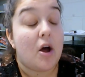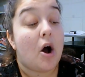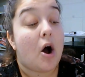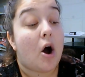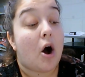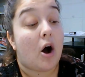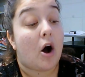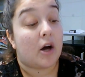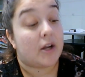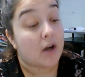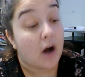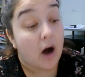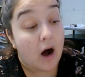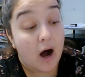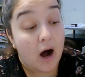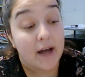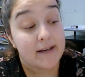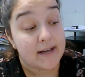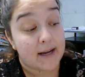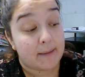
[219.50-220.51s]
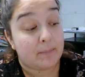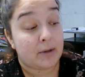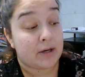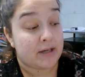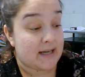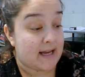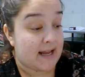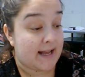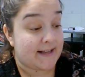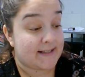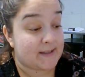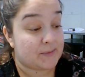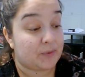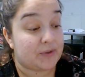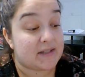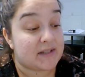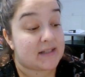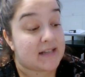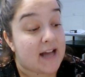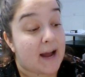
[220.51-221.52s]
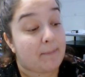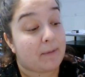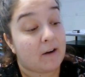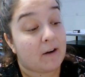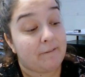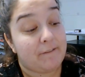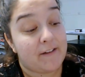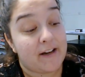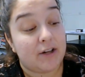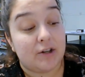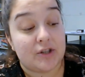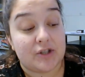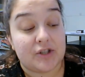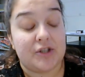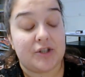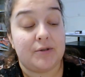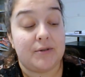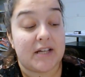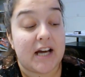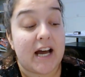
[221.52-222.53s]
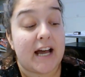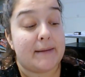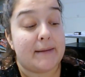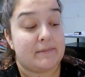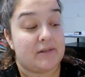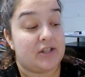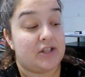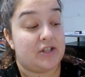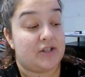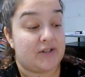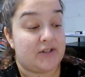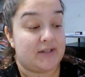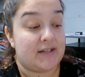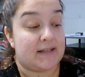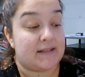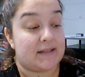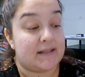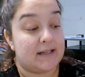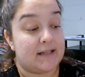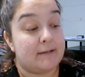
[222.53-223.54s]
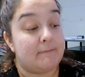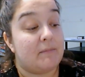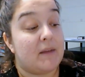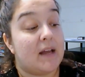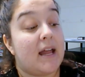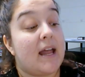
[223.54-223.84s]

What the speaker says: On odd-numbered days, we'll snap our fingers 2 times, she suggested.